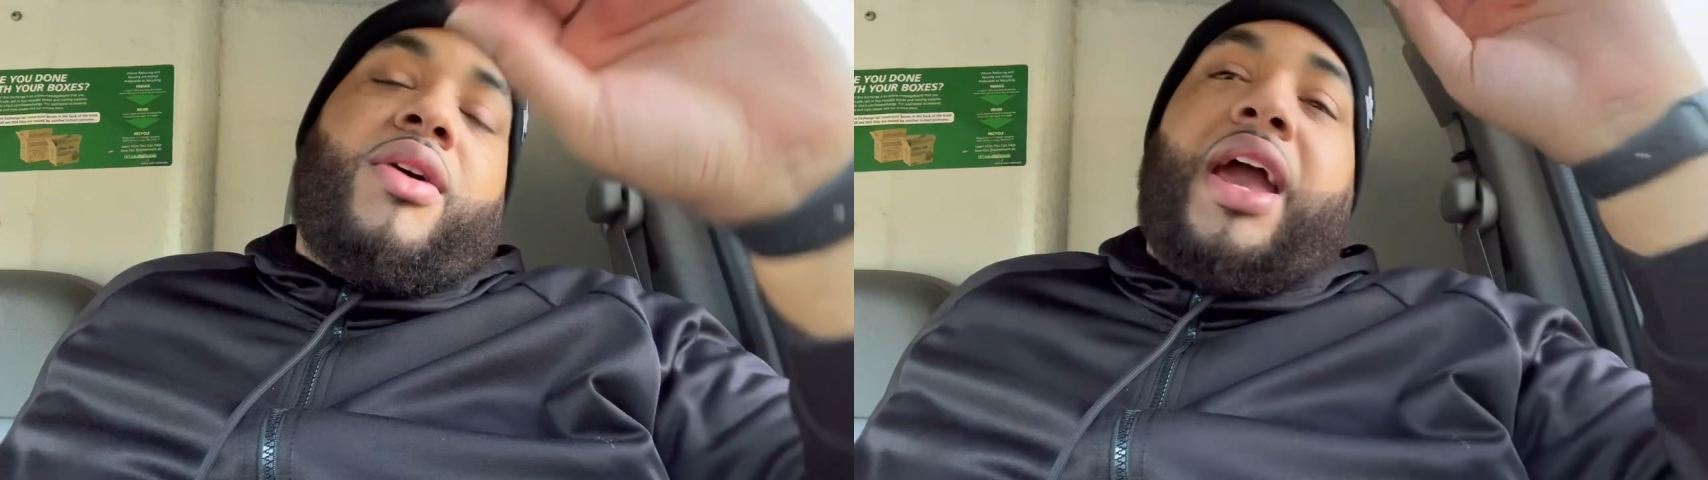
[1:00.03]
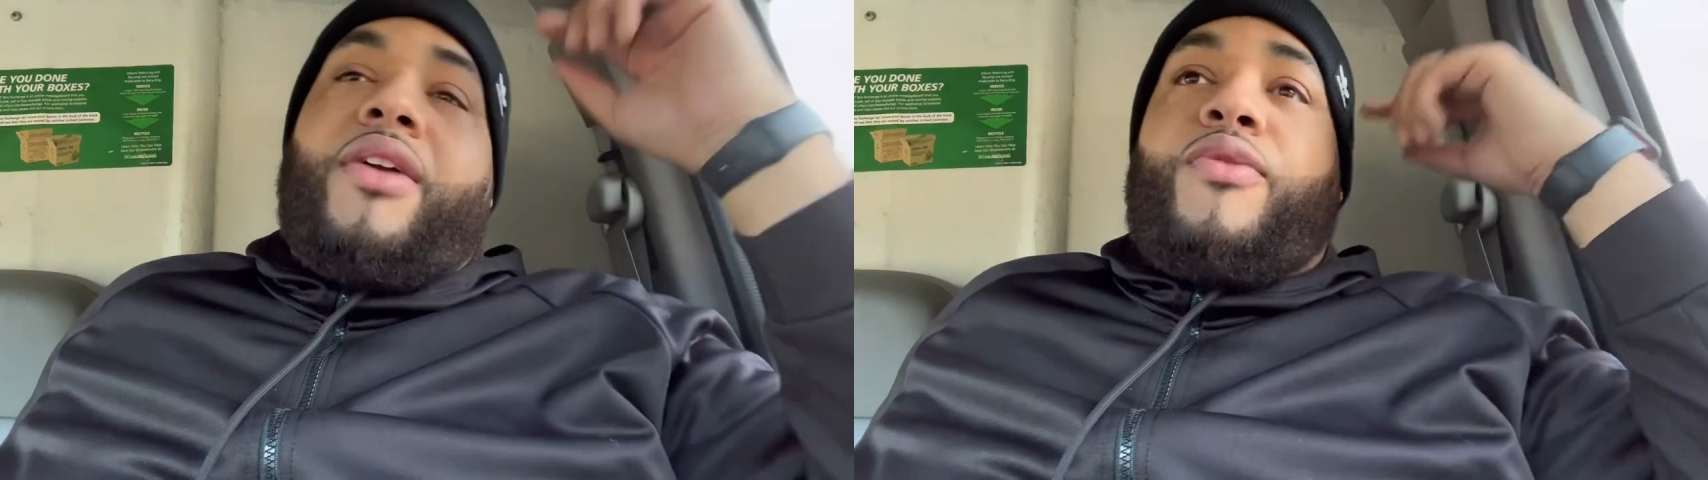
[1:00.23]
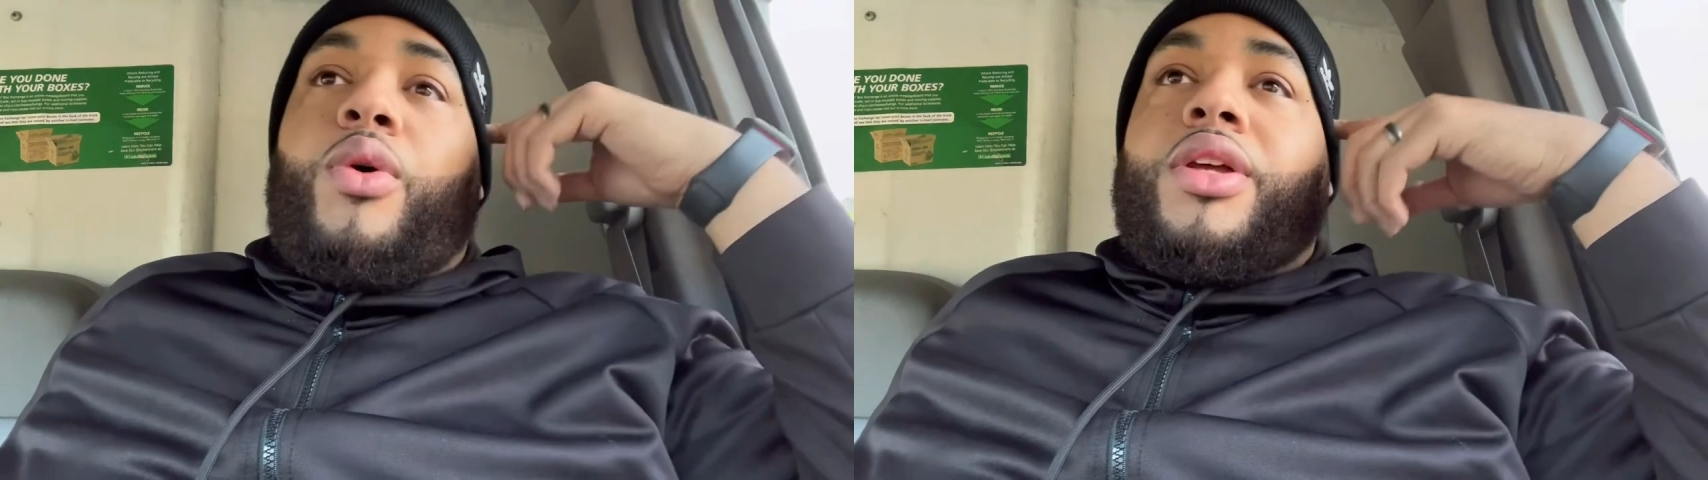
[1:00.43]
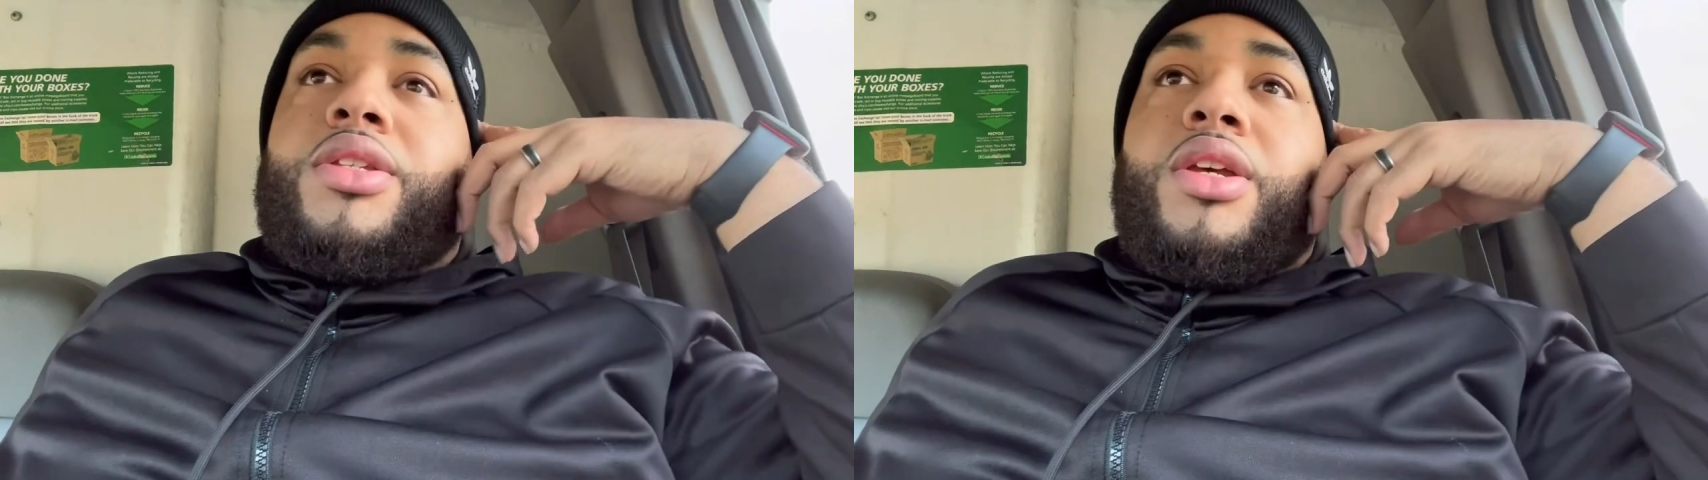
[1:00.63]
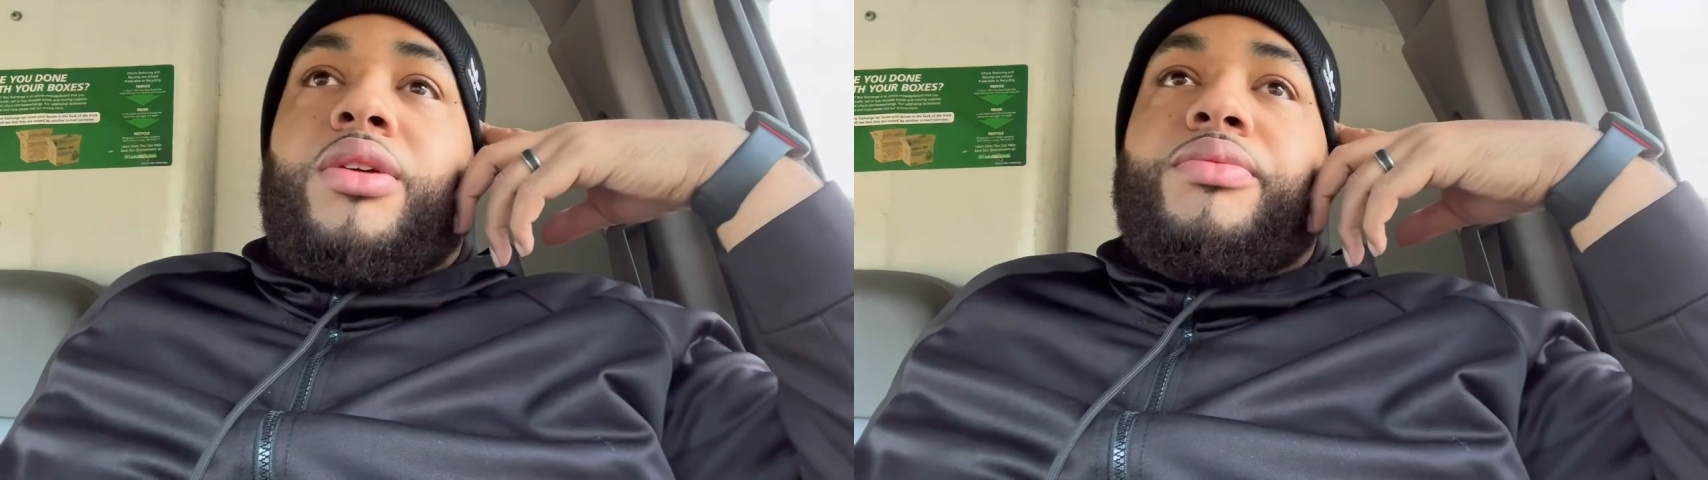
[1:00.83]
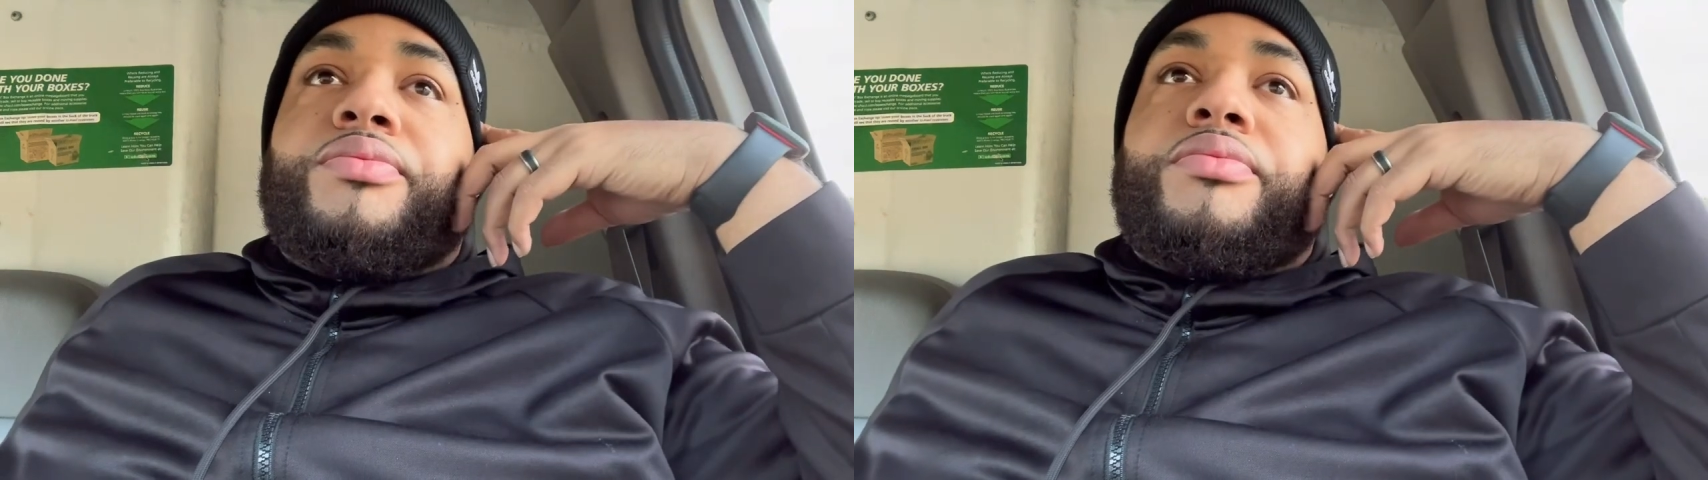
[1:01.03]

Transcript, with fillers: 8:42.